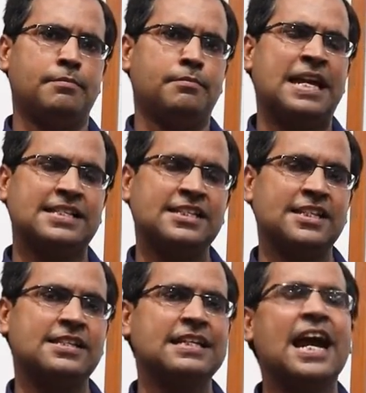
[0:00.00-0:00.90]

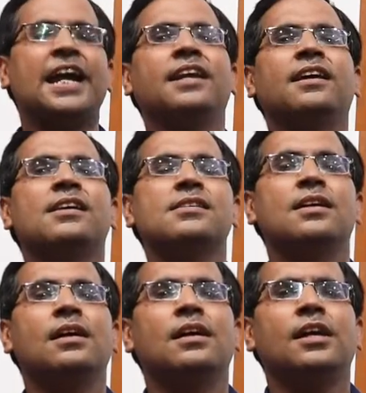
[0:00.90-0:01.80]
messages and ideas
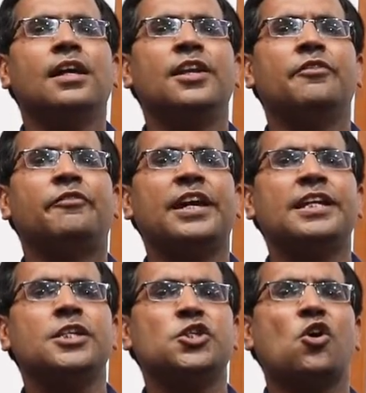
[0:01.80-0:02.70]
in a
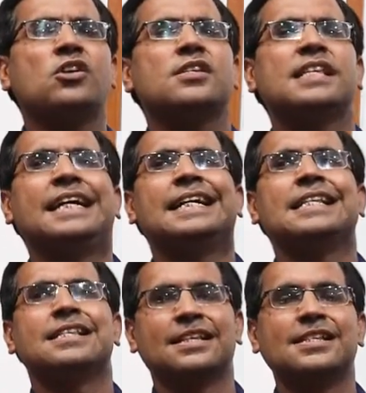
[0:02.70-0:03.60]
very short
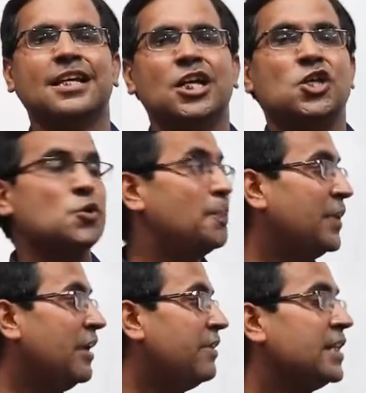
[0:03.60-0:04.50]
sentences. So
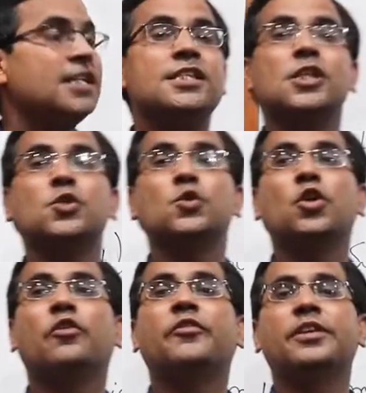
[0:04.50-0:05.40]
brevity is the soul
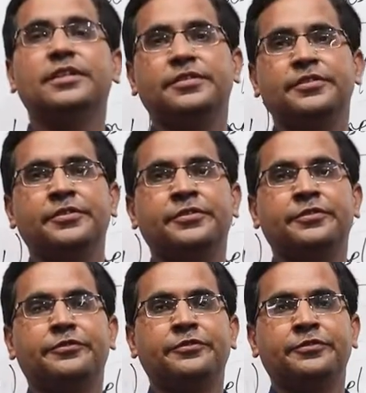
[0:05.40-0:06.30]
of a
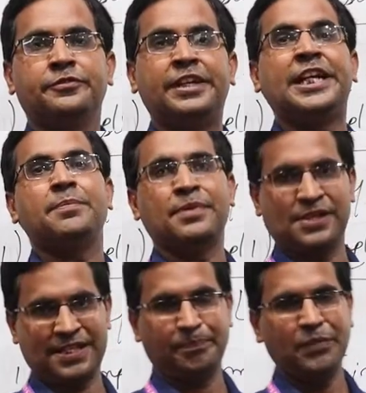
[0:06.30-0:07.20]
witty
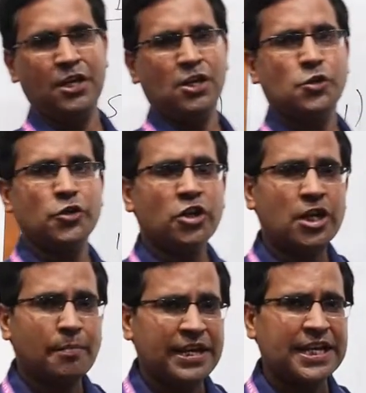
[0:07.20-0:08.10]
person. So your
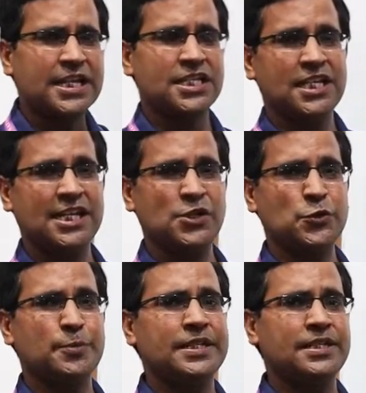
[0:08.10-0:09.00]
communication has
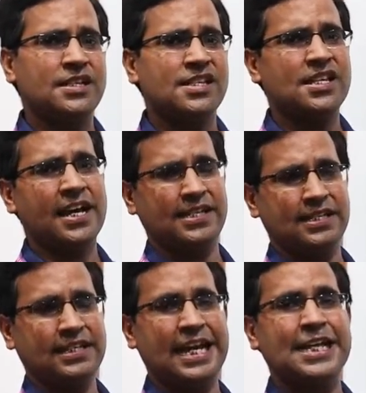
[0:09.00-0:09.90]
to be concise.
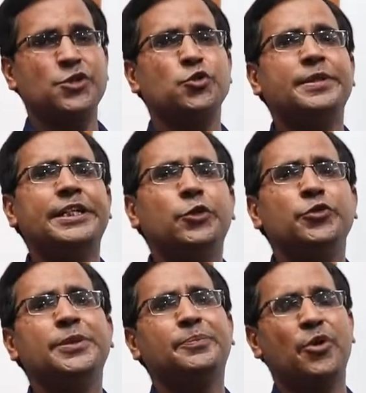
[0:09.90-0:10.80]
It has to be
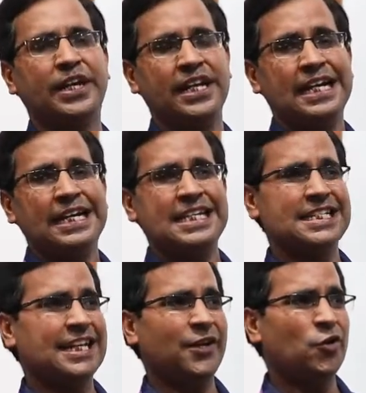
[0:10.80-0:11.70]
to the point. It
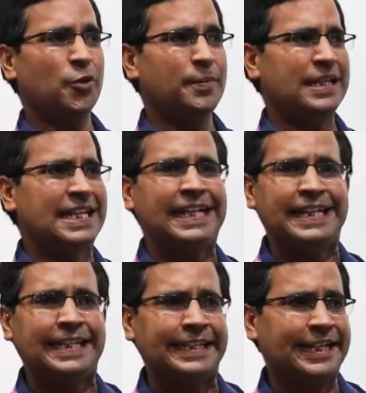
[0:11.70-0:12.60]
cannot be
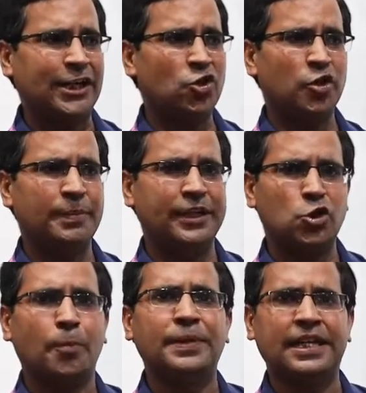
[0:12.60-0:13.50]
lengthy. It cannot be
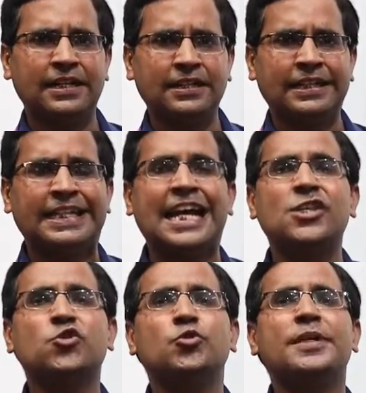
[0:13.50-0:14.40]
complicated. It
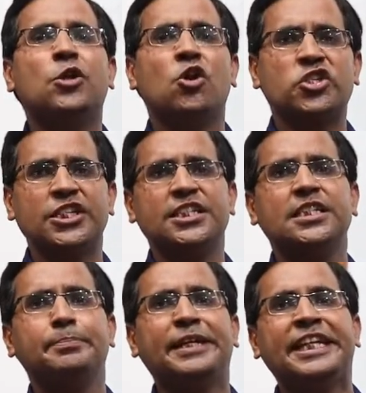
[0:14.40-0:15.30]
has to be
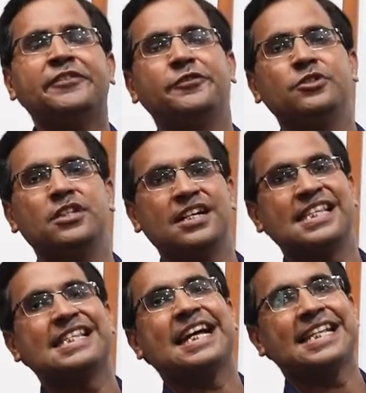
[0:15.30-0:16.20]
logical, meaningful,
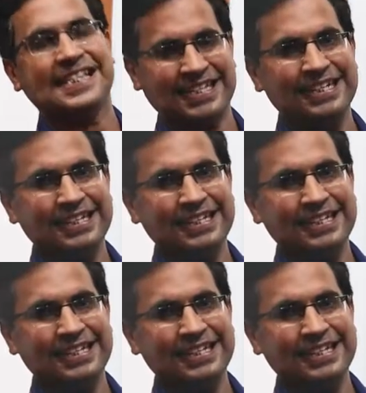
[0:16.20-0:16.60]
concise.